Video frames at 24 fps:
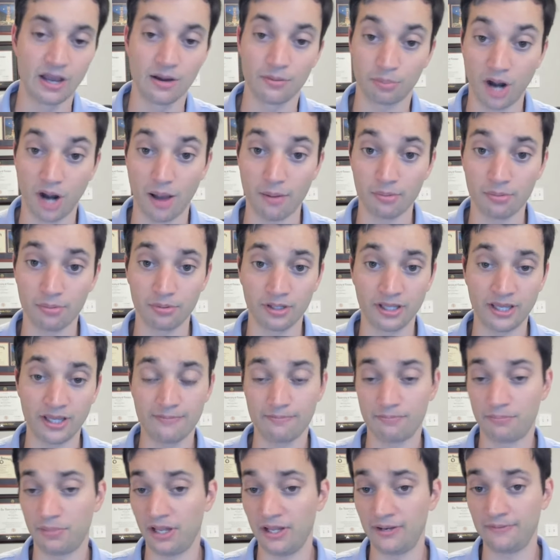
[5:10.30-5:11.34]

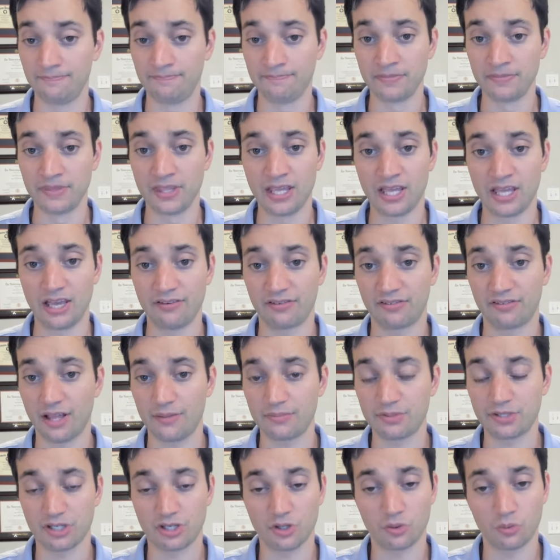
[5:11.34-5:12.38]
Probably. But if
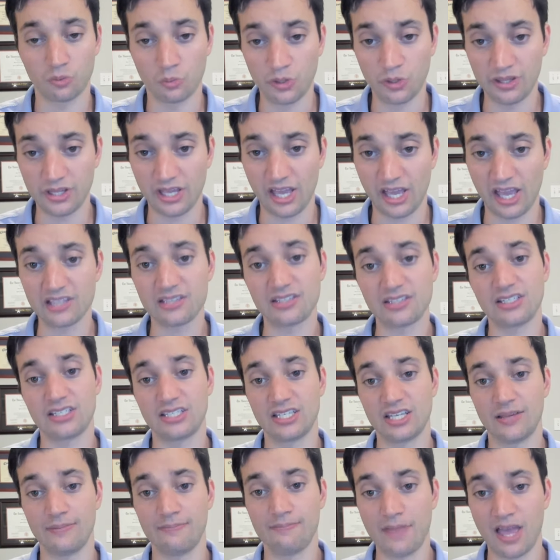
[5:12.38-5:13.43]
Clemson can win the
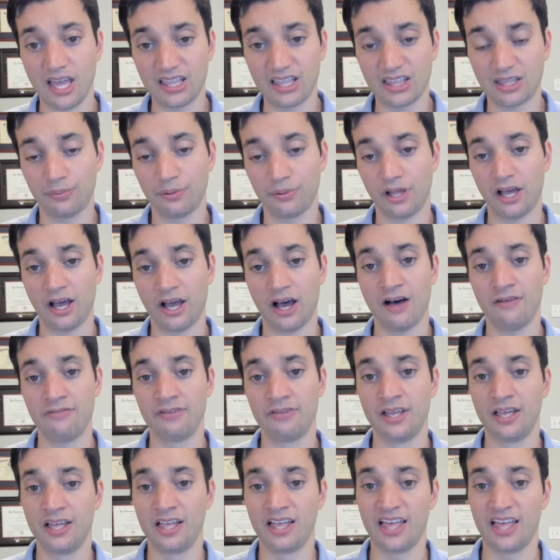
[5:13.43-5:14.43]
ACC, make the playoff,